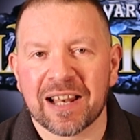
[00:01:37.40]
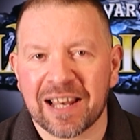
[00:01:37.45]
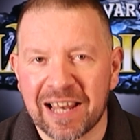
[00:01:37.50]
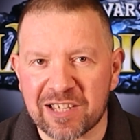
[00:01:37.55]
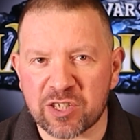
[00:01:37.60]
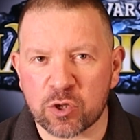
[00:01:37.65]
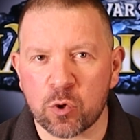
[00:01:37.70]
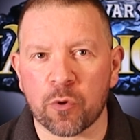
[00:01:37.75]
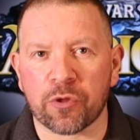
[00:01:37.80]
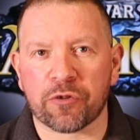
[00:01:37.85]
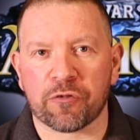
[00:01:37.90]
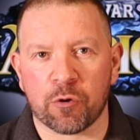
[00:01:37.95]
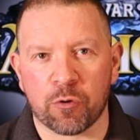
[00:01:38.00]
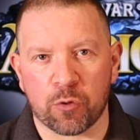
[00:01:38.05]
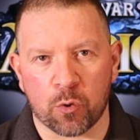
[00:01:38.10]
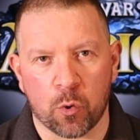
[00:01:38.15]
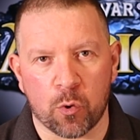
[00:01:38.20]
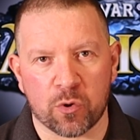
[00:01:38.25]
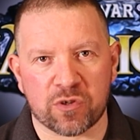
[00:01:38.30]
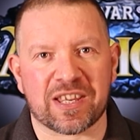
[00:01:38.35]
Let's go through
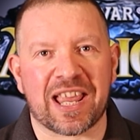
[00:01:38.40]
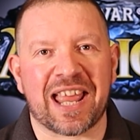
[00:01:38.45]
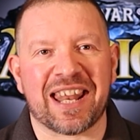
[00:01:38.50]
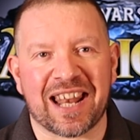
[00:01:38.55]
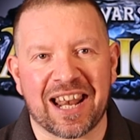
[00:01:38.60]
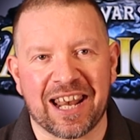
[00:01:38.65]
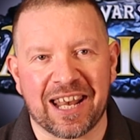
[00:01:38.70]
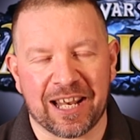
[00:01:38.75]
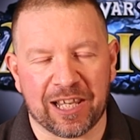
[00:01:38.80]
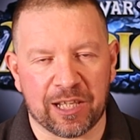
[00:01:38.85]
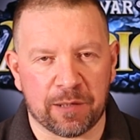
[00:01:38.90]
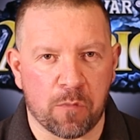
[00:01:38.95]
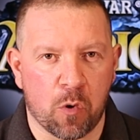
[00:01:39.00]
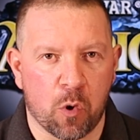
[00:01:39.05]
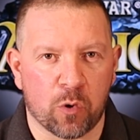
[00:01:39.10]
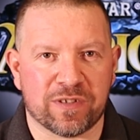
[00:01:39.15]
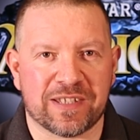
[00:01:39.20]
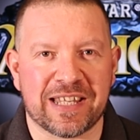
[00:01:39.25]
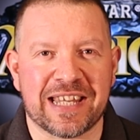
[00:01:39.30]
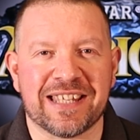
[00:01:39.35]
those in a little
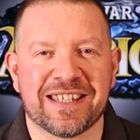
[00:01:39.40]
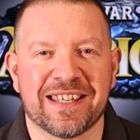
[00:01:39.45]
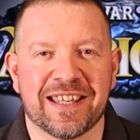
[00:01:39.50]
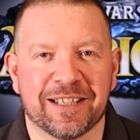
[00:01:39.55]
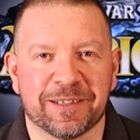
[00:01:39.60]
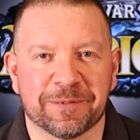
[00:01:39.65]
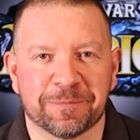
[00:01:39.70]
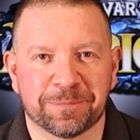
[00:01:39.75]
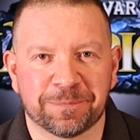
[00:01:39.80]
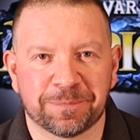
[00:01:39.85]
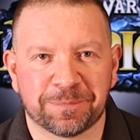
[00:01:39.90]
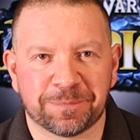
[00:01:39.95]
more detail.